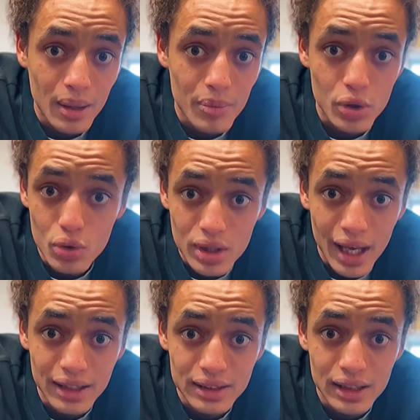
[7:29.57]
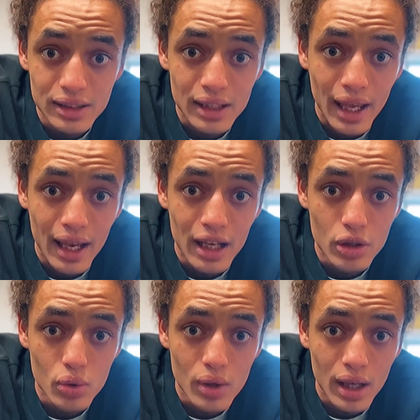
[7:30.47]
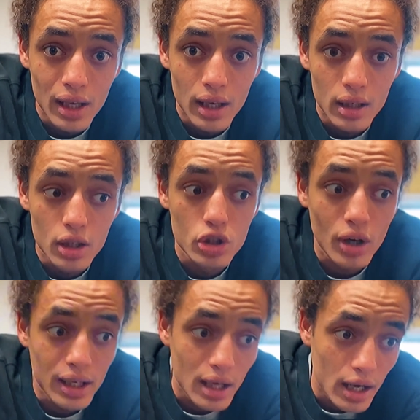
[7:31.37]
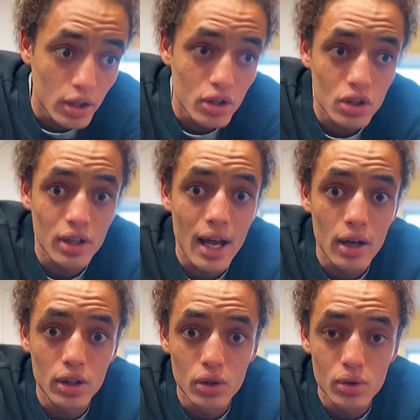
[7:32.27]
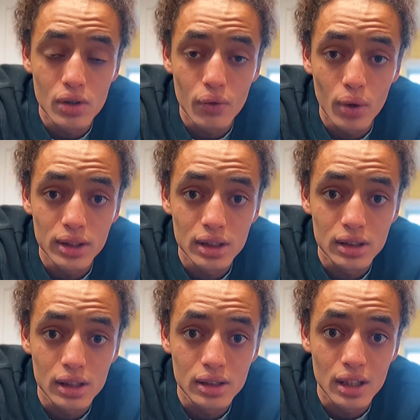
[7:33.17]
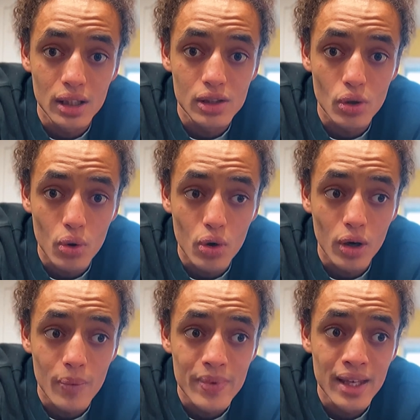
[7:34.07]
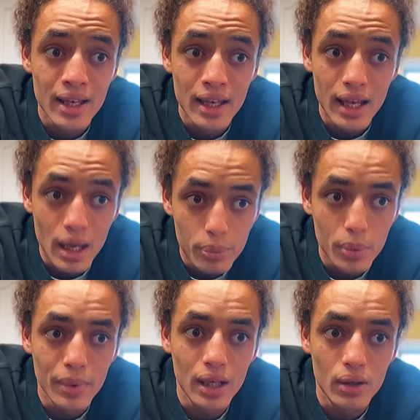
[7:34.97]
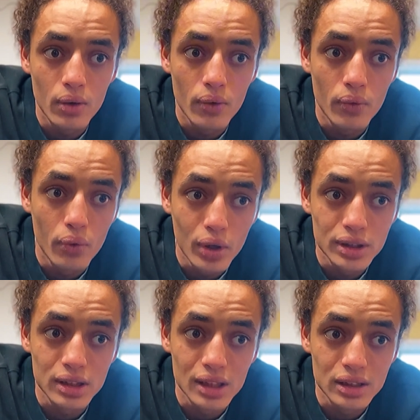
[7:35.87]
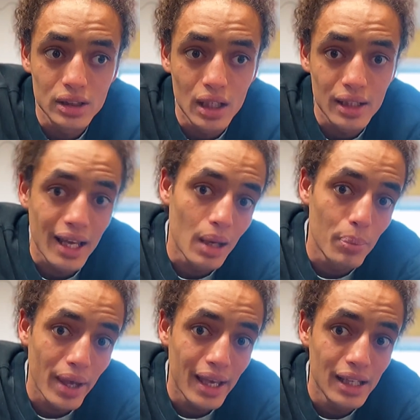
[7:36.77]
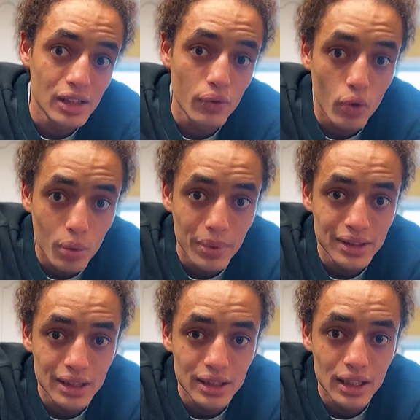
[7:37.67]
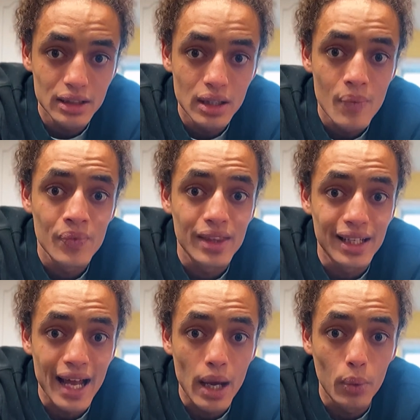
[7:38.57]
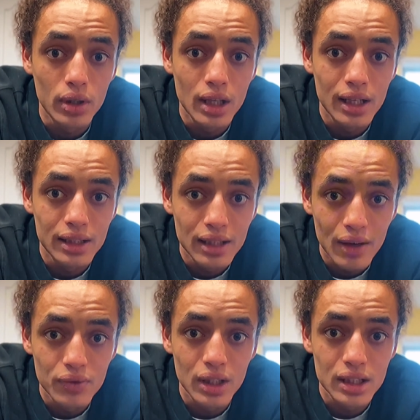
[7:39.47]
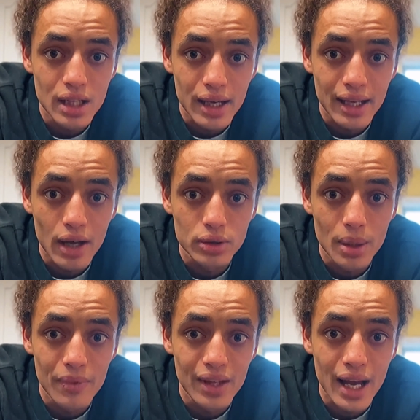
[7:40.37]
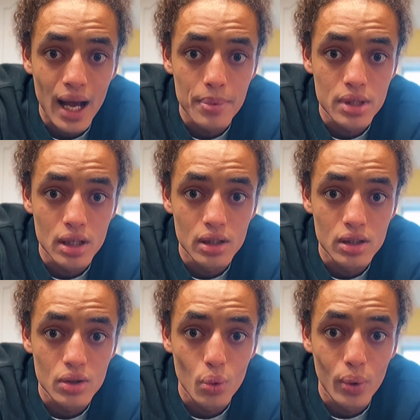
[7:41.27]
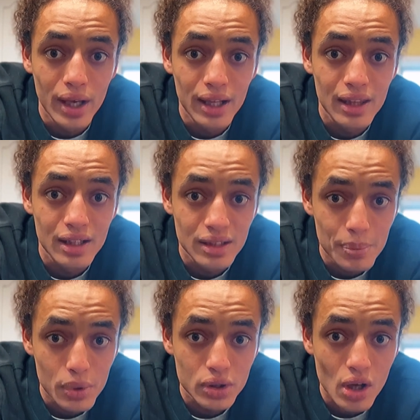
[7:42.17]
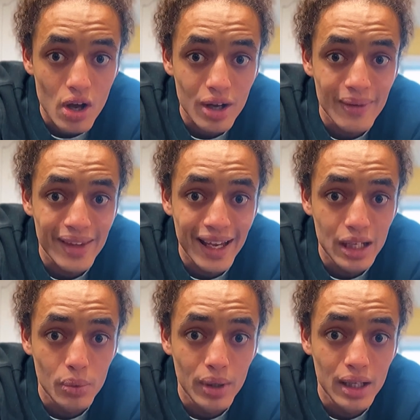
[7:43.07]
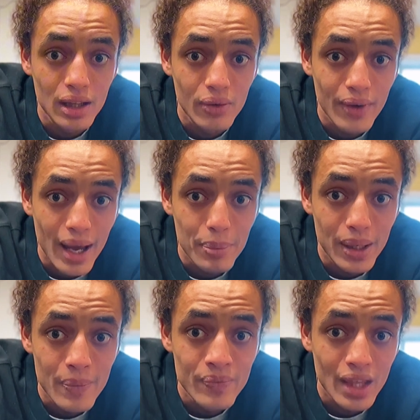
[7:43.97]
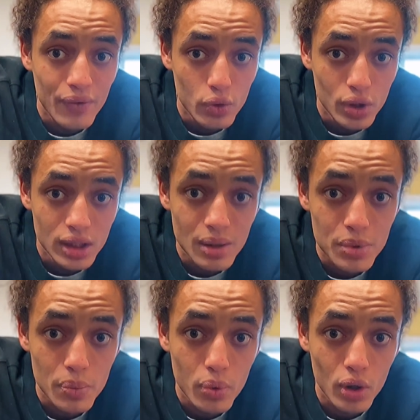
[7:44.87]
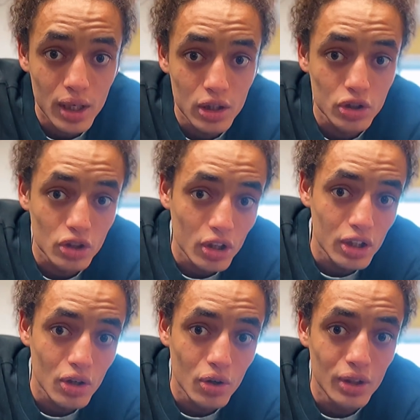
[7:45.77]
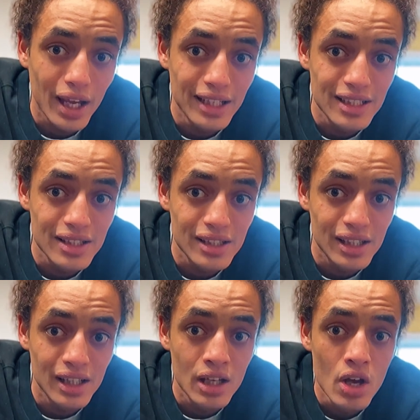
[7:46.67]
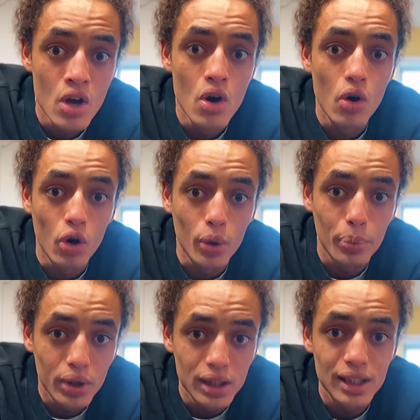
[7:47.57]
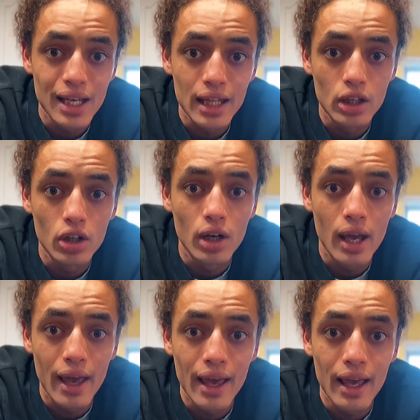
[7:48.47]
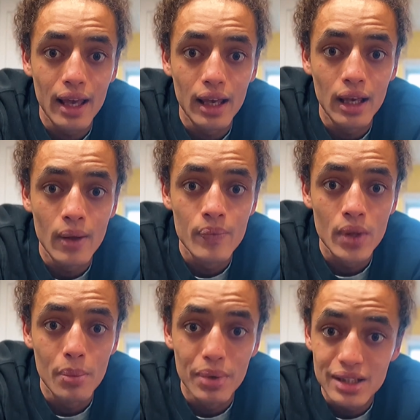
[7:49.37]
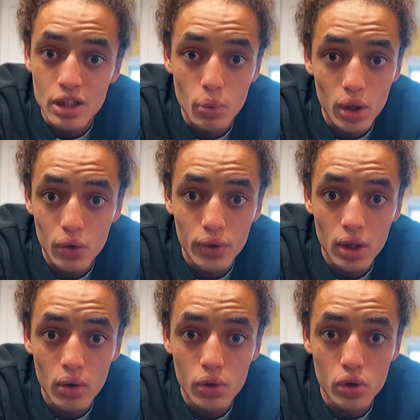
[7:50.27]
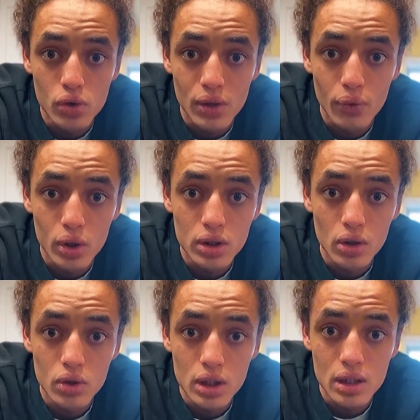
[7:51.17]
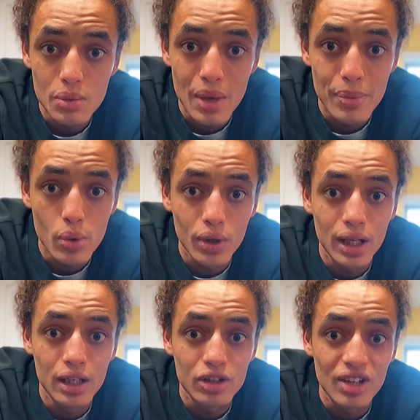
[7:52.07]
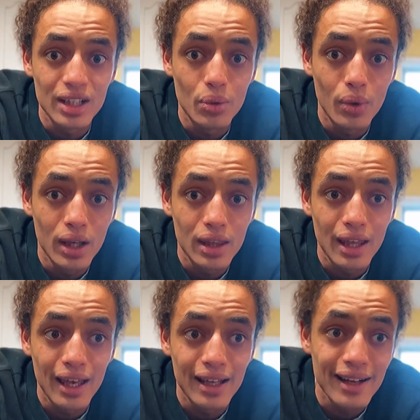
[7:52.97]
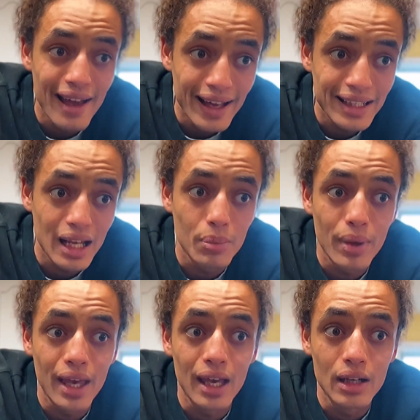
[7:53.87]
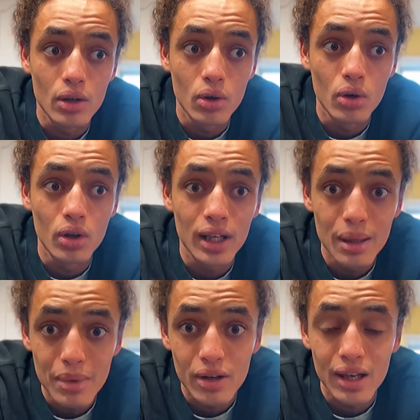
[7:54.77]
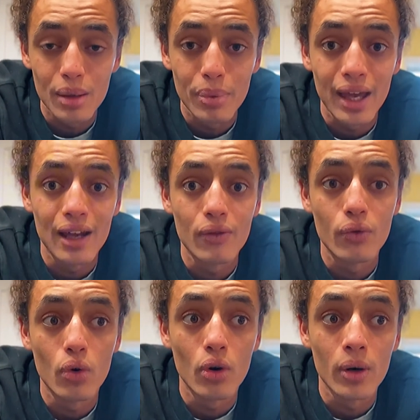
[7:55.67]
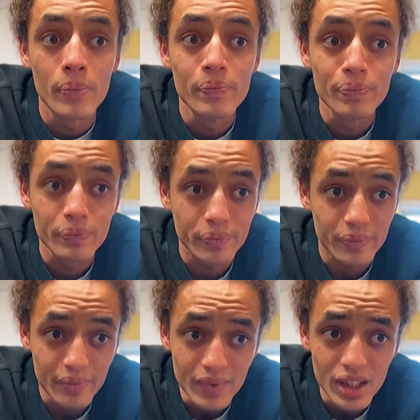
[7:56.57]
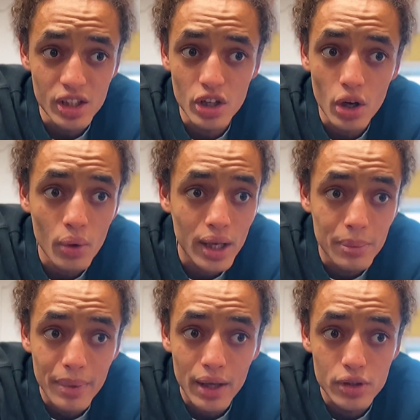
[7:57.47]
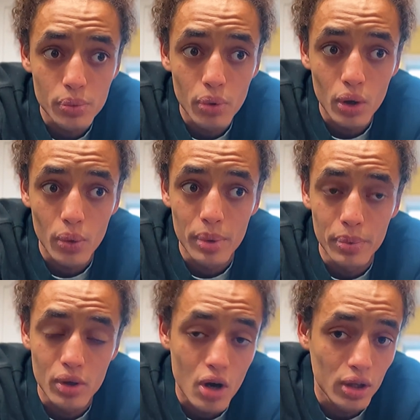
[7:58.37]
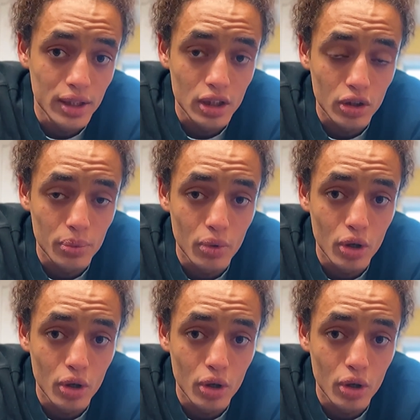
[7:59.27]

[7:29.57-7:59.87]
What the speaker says: use cases, and you can train others on how to use the voice assistants or implement voice assistant campaigns for businesses, then I would definitely check out some of the options with Simple Talk and with Vappy. If you need some support, either starting your own agency or putting together a business workflow using voice solutions, maybe you want to integrate it with an ad campaign or email campaign for inbound support when people call in to learn more